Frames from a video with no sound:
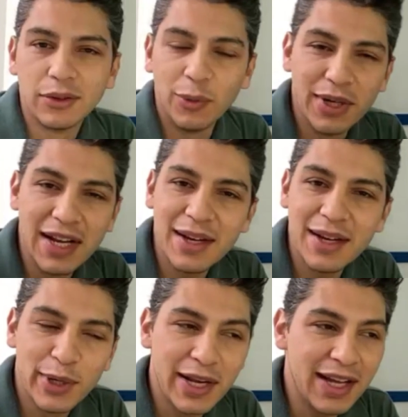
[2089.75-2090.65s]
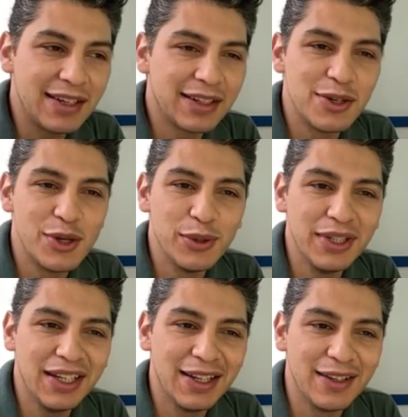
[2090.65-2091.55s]
No, we're not
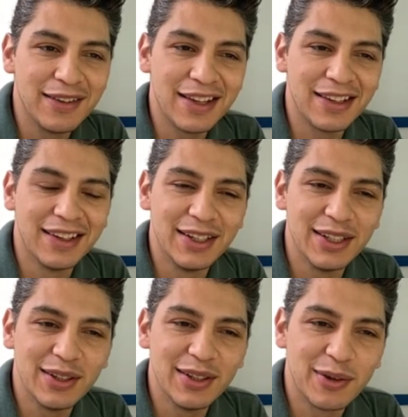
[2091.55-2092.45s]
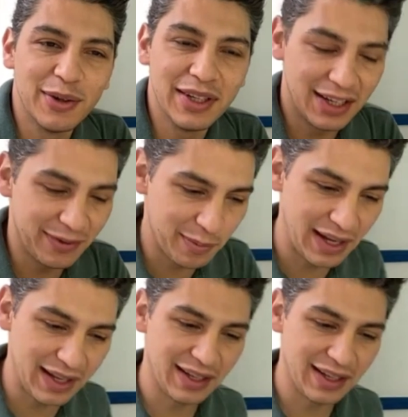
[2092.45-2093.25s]
condoning any of that. Going off and buying.